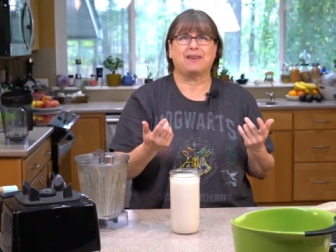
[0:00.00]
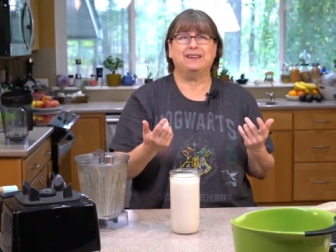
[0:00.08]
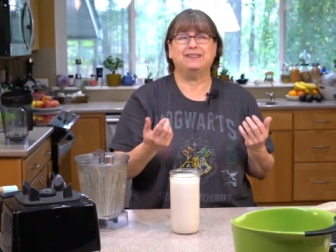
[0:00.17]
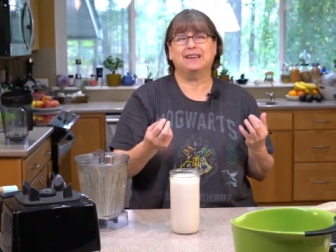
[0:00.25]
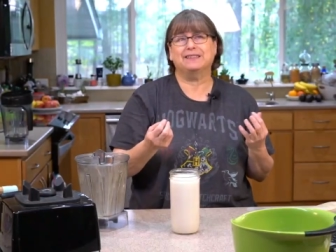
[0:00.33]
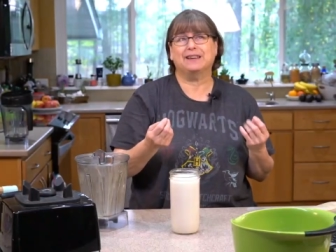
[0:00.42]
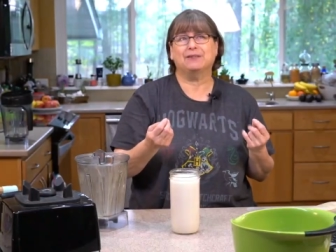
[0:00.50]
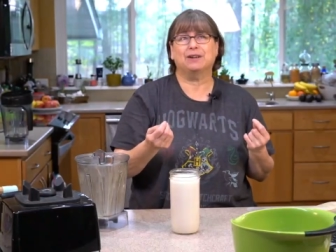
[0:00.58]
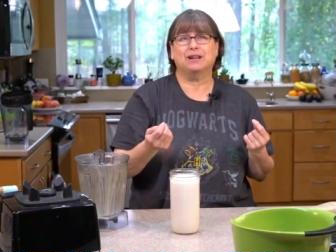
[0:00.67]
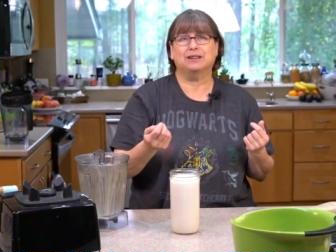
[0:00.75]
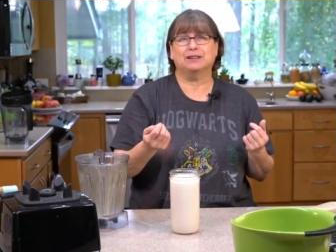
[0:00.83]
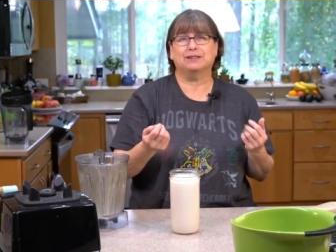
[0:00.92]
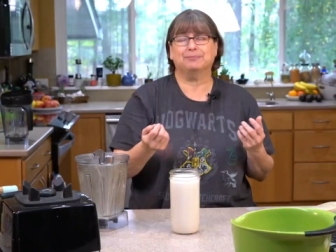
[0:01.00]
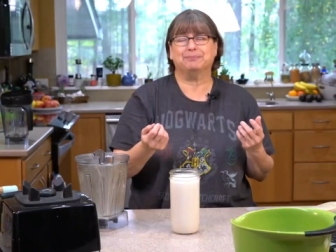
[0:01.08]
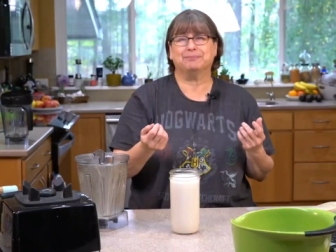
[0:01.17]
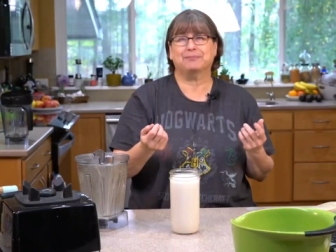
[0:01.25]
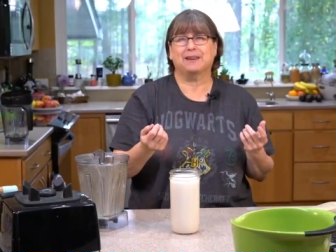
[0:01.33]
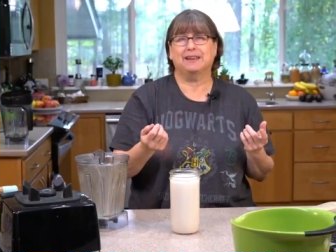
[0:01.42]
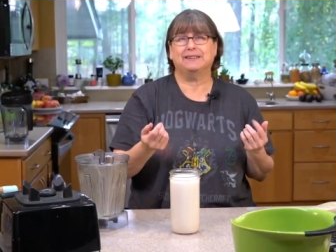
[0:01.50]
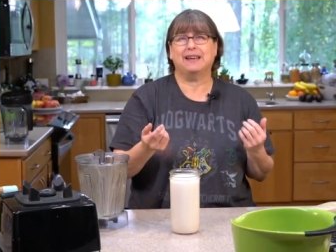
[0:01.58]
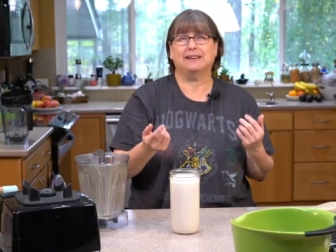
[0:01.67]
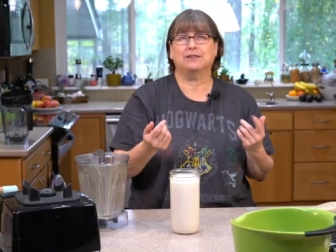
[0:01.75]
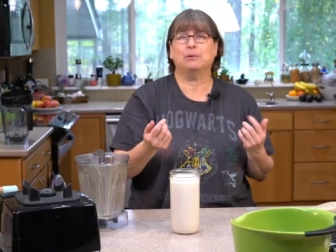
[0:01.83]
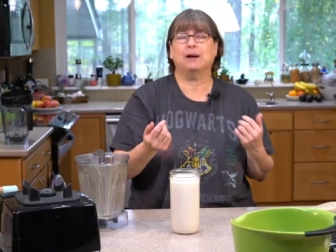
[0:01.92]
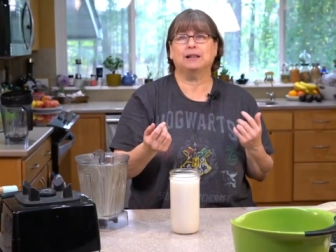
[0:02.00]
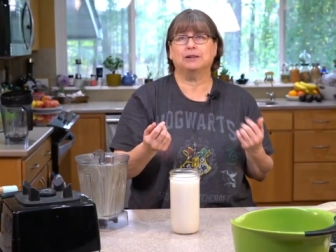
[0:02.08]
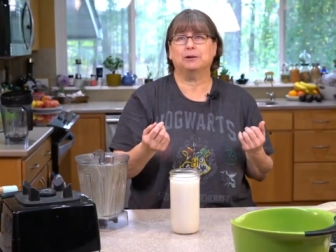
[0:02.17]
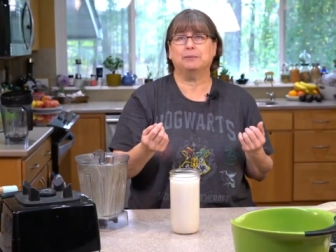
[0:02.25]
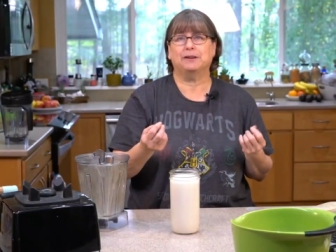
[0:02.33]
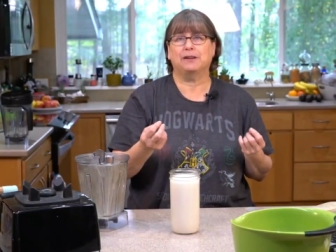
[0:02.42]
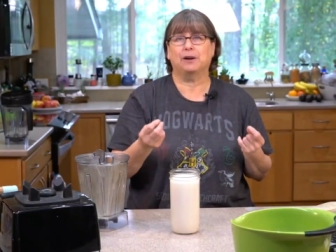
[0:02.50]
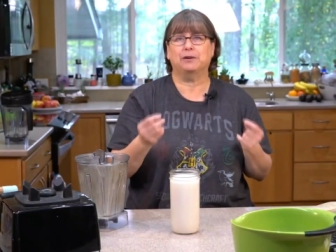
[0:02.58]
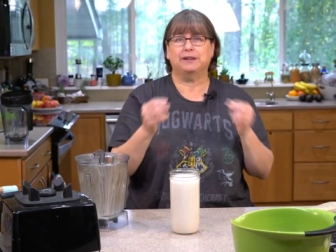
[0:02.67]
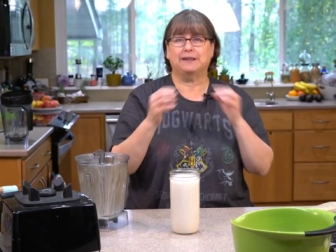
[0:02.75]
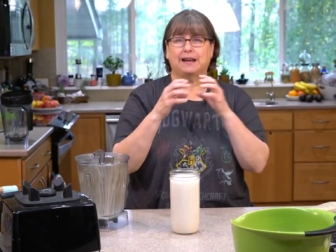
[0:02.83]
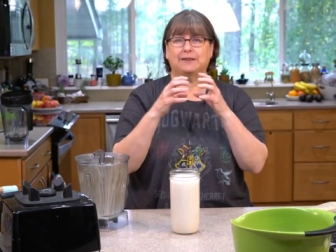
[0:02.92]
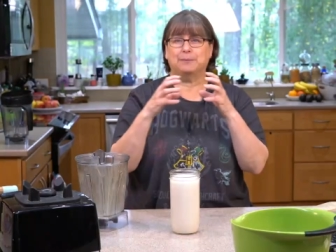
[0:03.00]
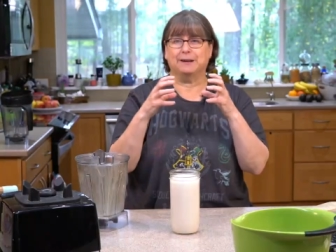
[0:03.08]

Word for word: it does give it a it takes away a little bit of the oaty taste,